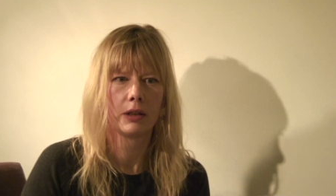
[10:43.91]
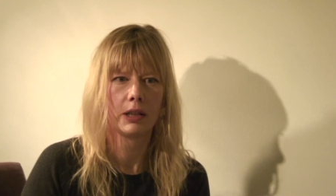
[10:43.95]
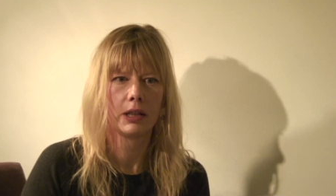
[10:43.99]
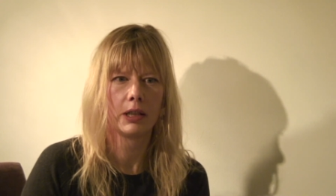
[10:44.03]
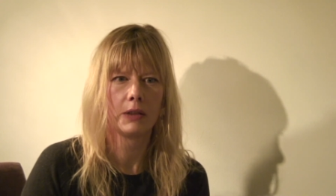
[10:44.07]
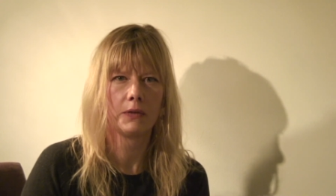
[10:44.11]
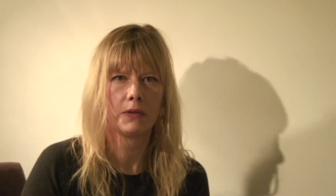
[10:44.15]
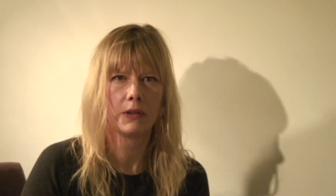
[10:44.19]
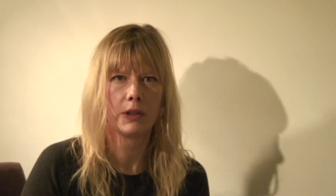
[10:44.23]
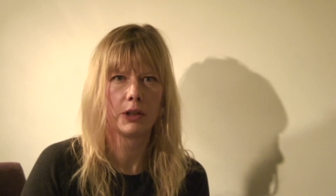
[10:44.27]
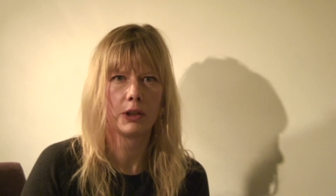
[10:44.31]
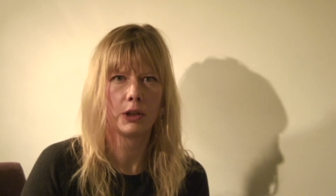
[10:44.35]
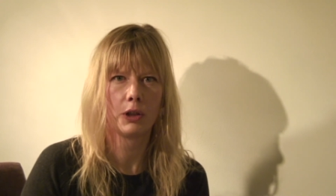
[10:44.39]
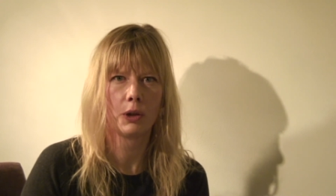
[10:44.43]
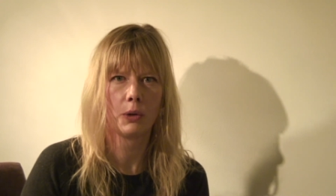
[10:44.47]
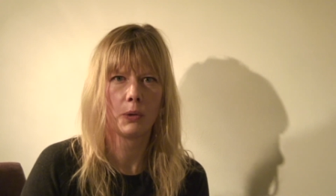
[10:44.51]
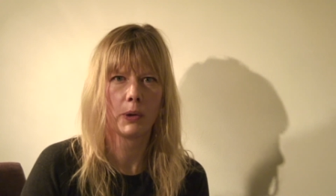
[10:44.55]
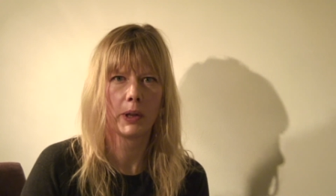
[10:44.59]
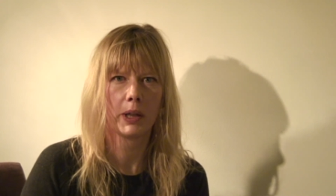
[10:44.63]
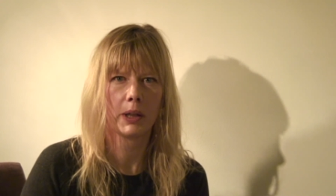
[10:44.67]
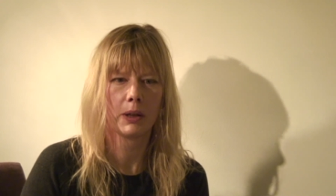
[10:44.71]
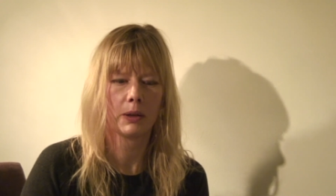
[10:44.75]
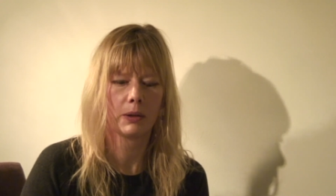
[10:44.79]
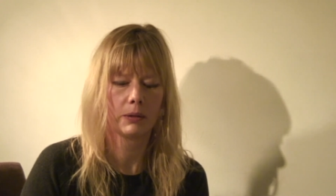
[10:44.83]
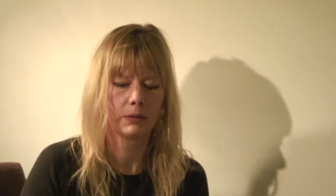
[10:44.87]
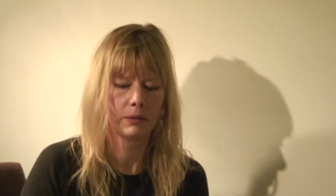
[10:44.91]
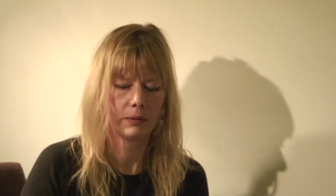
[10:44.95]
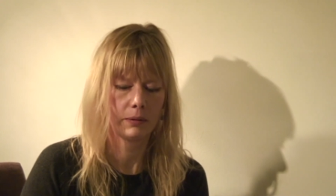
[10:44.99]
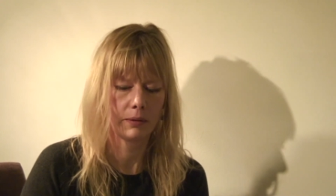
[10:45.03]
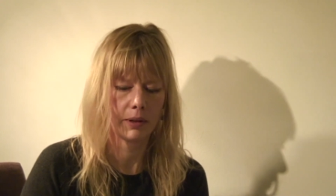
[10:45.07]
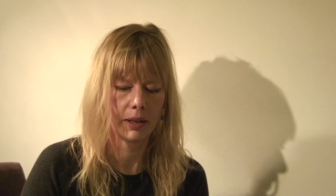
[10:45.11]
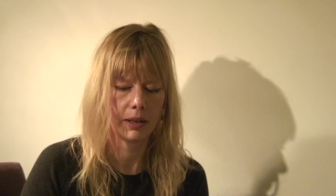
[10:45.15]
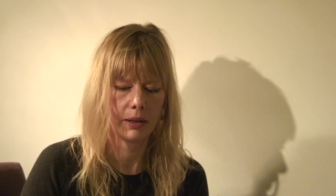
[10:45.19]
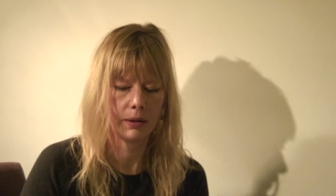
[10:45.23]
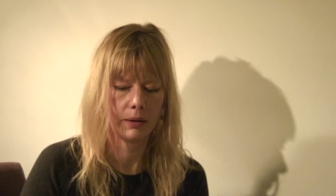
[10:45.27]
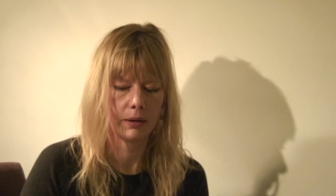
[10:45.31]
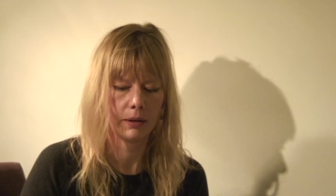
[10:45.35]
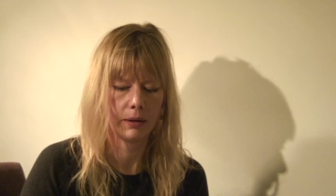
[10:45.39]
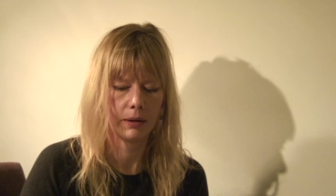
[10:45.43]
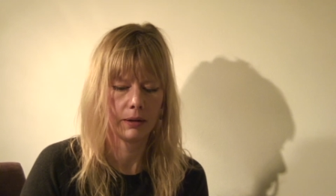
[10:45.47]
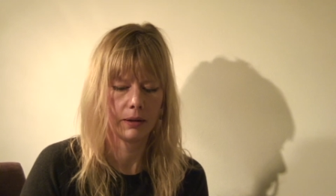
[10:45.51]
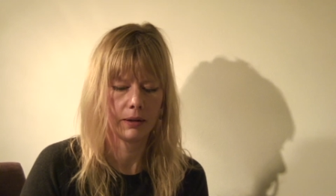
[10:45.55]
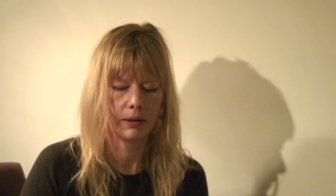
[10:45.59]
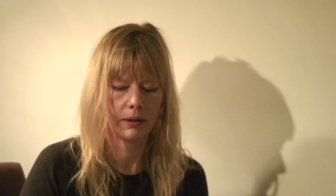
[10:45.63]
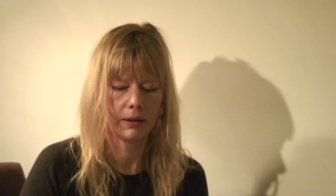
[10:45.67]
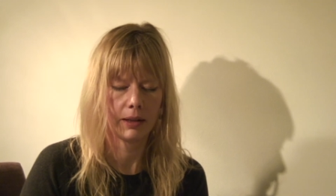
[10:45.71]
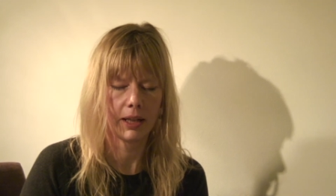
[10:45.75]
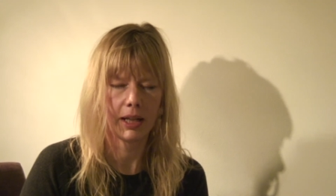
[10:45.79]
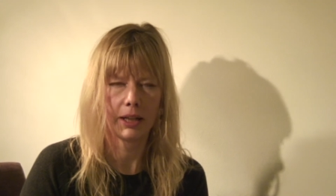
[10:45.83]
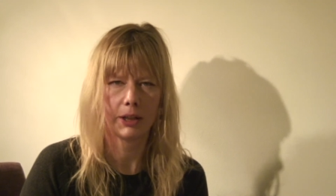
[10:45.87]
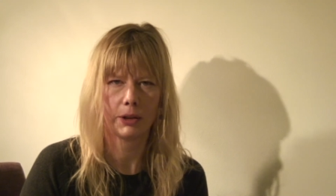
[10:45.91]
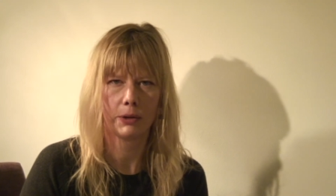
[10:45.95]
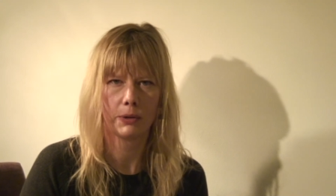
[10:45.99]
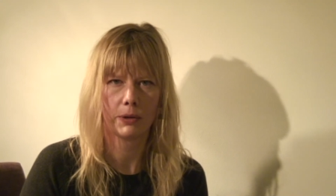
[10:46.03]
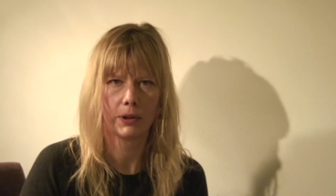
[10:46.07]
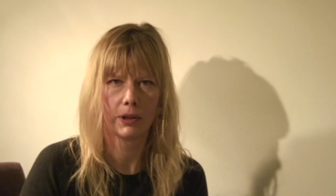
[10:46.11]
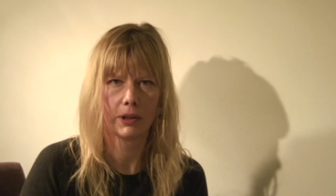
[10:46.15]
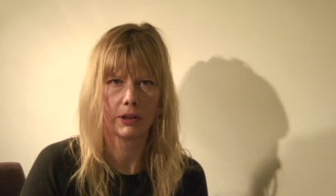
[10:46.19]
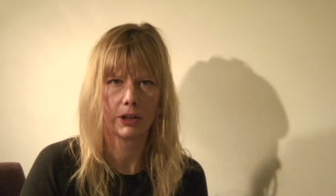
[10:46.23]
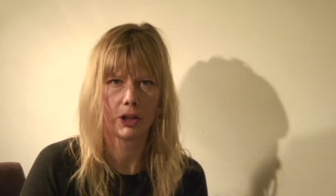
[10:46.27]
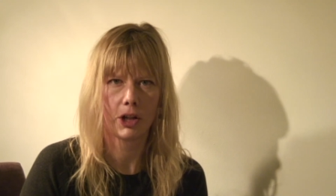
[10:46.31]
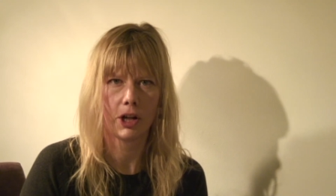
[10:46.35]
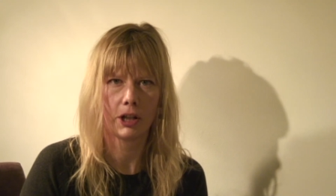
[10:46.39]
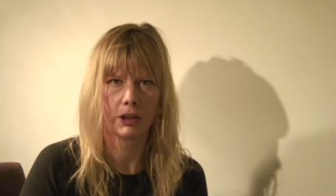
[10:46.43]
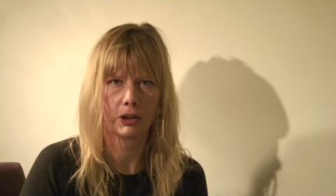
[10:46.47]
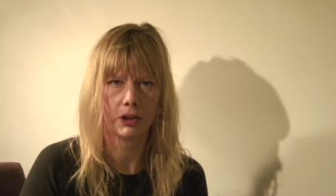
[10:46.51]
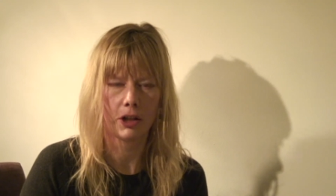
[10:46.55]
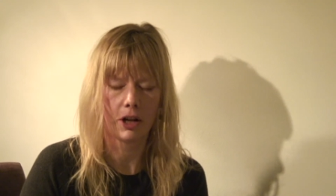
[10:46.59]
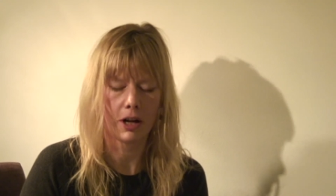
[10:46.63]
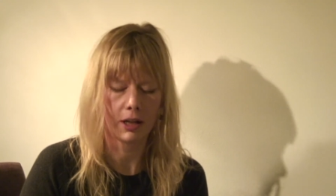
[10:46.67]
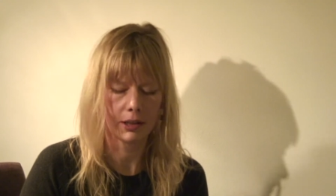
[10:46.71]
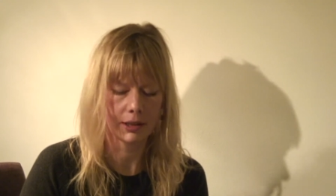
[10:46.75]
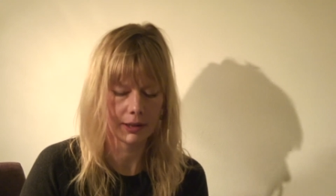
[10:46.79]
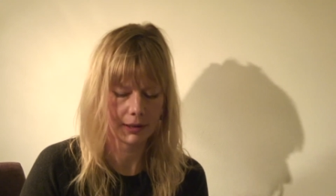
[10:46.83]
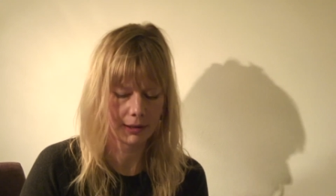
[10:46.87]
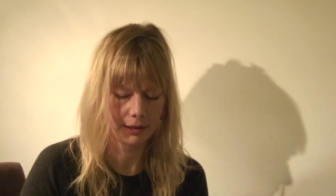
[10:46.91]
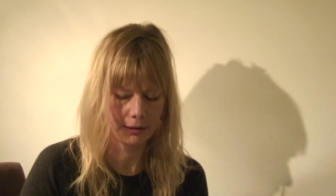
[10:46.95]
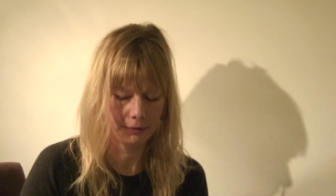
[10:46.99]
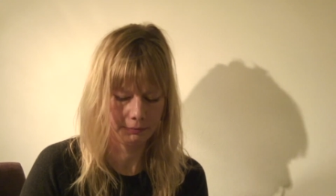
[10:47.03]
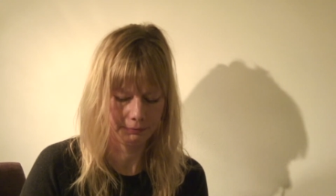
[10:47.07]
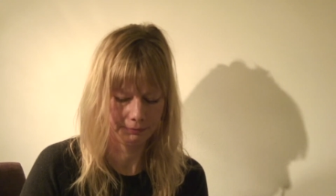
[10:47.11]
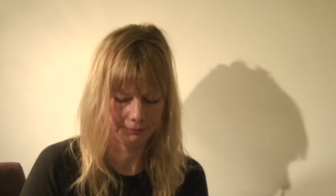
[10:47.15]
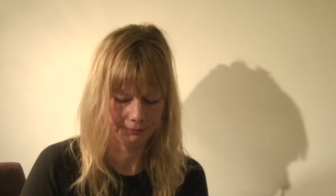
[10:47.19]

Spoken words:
even knowing that you are not lost.